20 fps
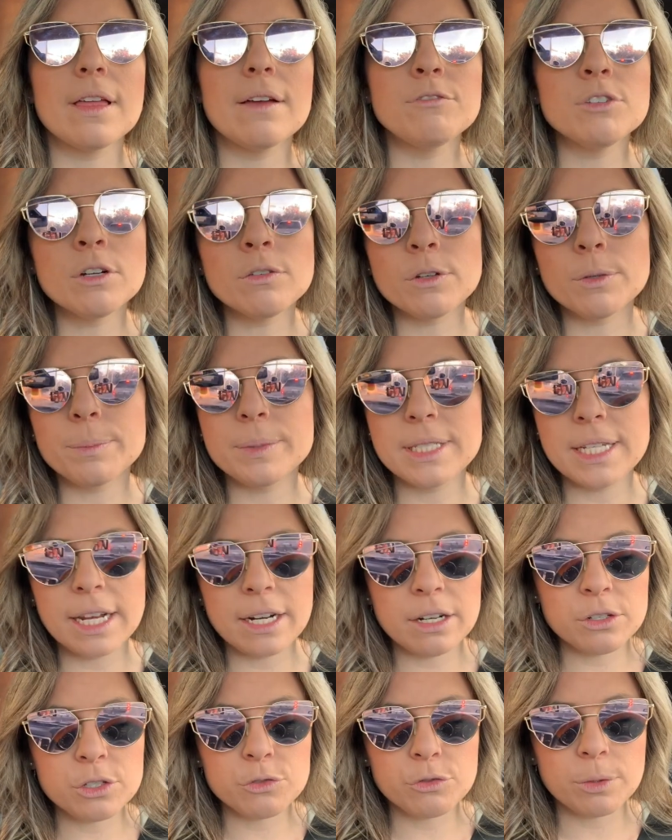leftover
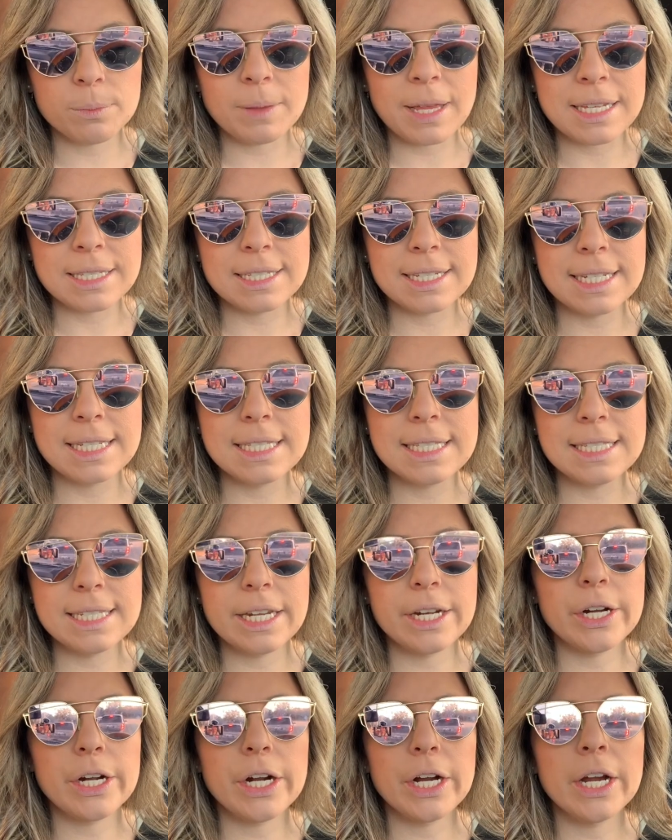potatoes from last night's
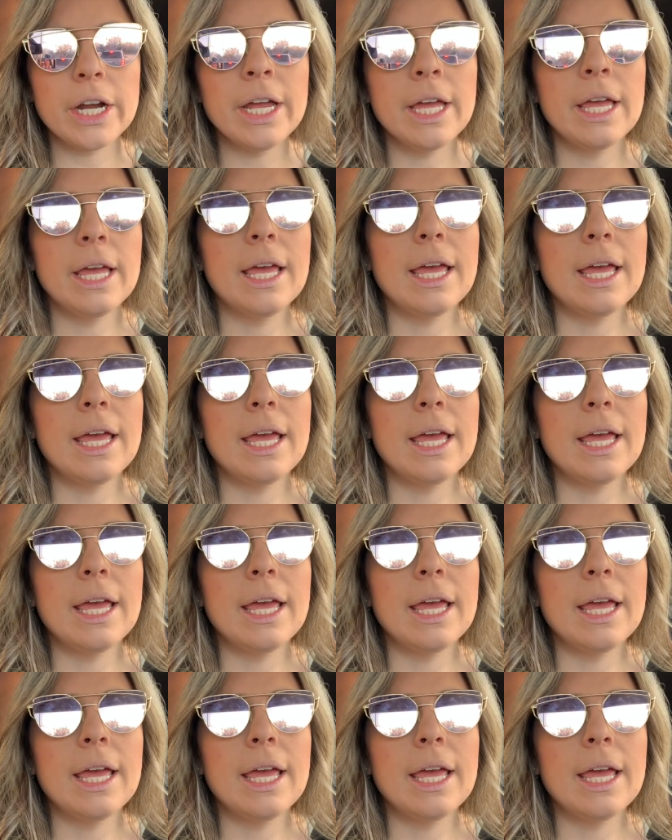dinner